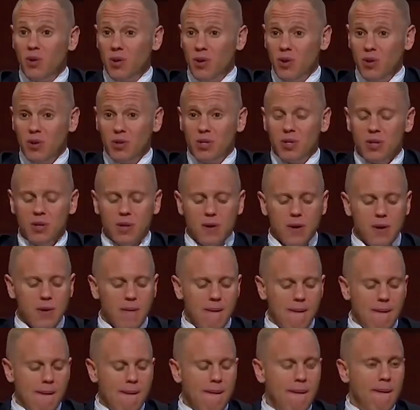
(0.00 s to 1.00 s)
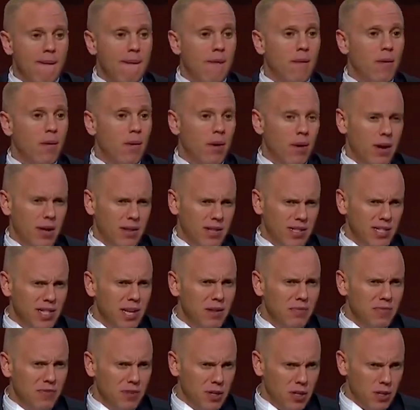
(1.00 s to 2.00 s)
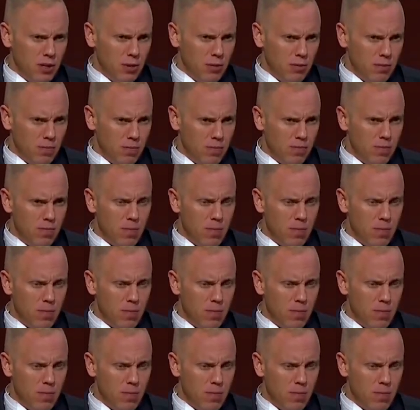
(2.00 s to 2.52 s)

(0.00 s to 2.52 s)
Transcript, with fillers: you're not. And the same for you.